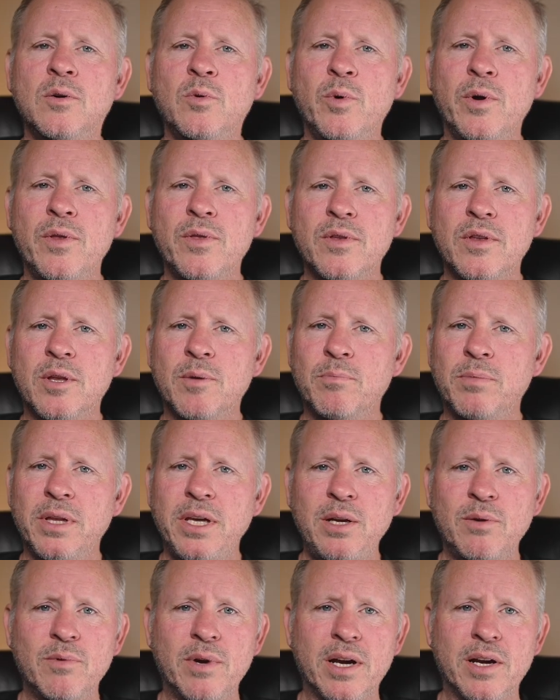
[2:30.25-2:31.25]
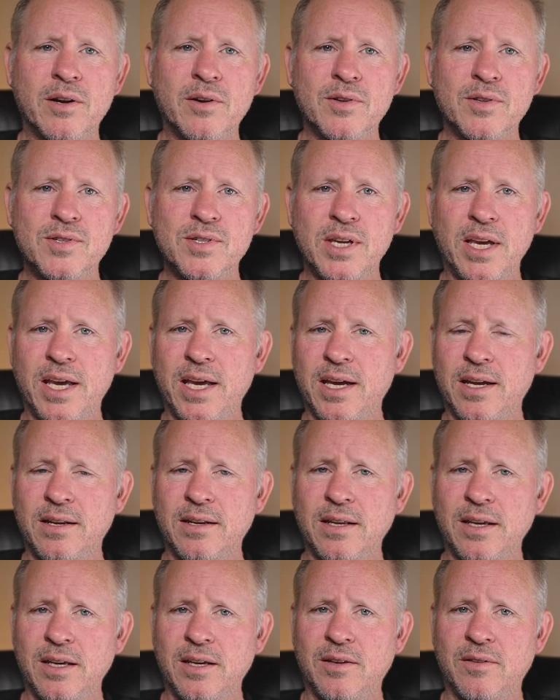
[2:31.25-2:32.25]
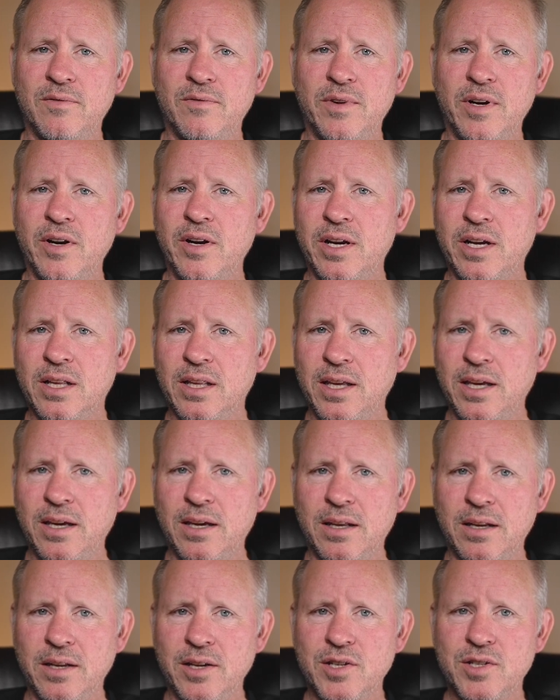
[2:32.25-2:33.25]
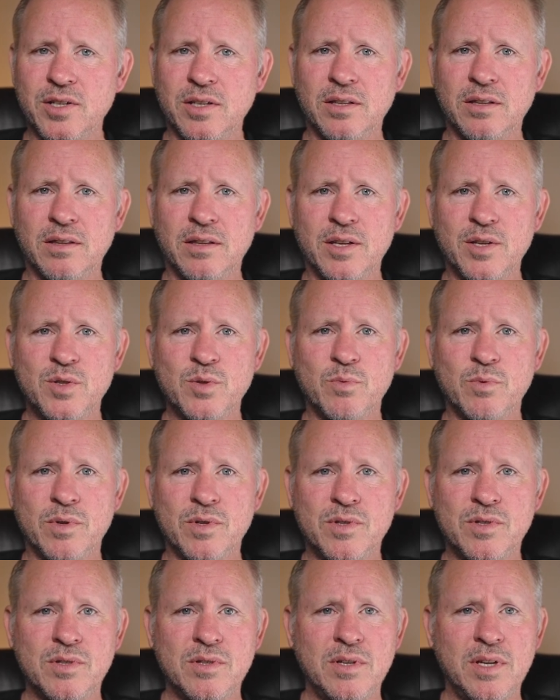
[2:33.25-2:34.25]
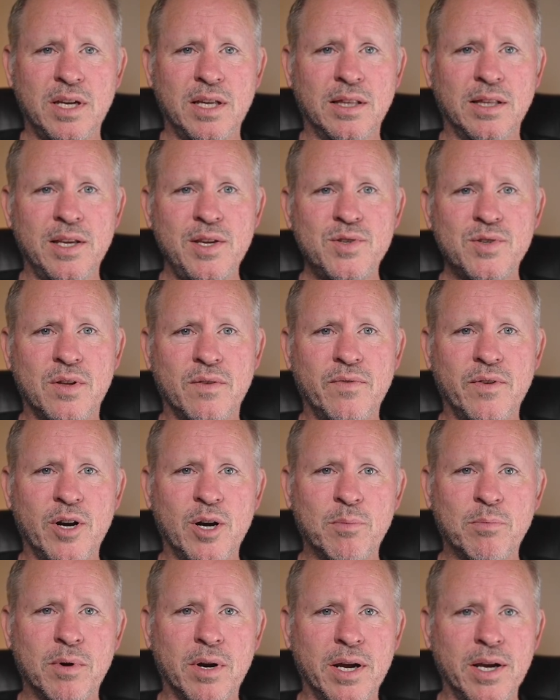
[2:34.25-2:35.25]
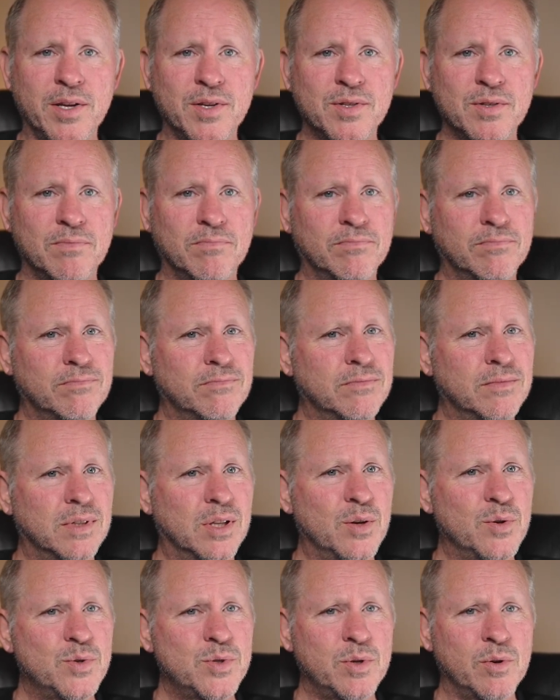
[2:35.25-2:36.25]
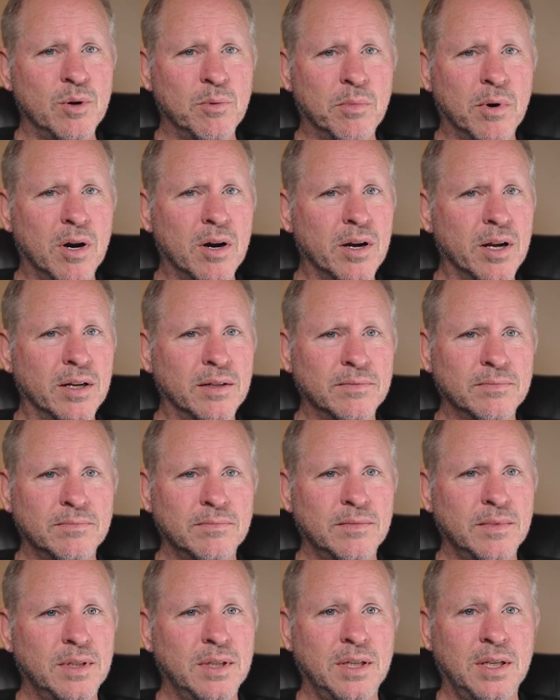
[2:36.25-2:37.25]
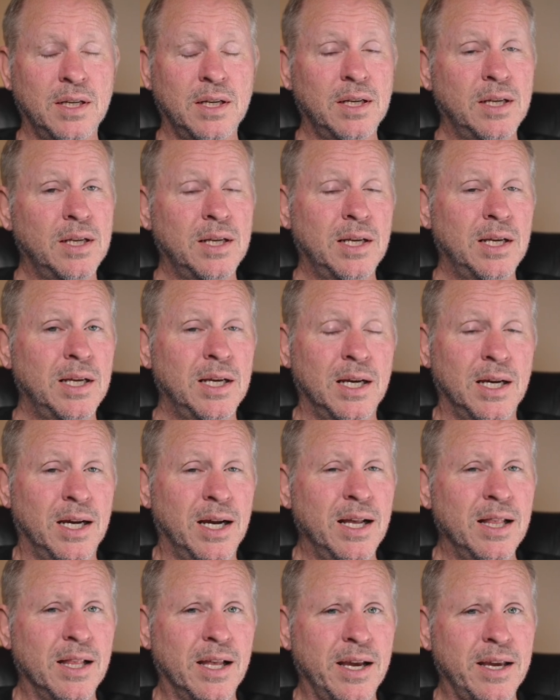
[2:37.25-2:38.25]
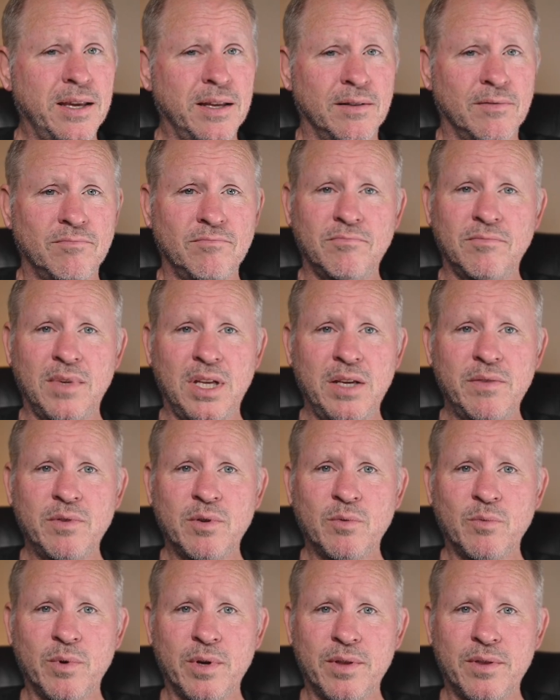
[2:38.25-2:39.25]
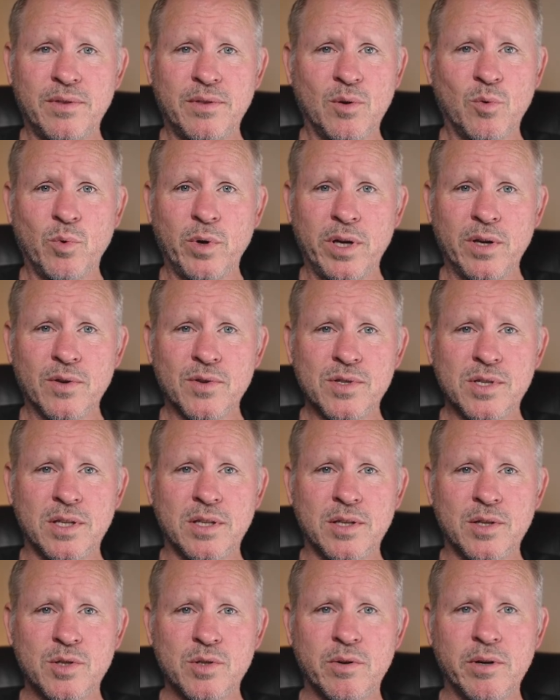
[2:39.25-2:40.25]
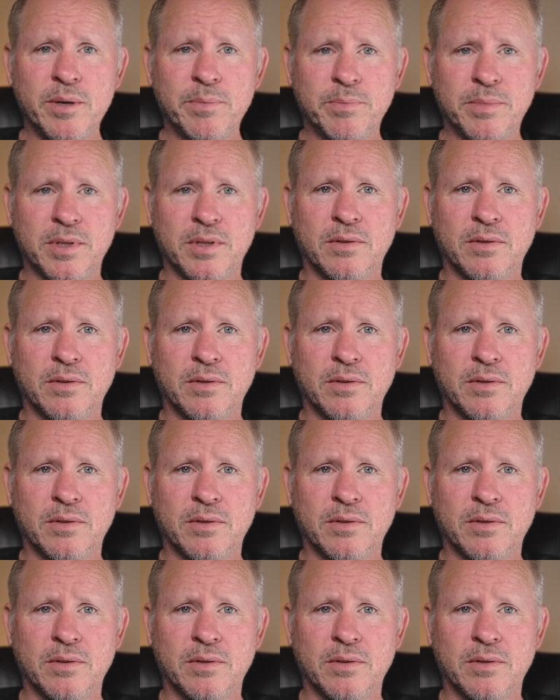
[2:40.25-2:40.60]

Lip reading: With complete records and in very clean condition, this was at least a fair price, close to a bargain. I like it, even with the wheels and the script.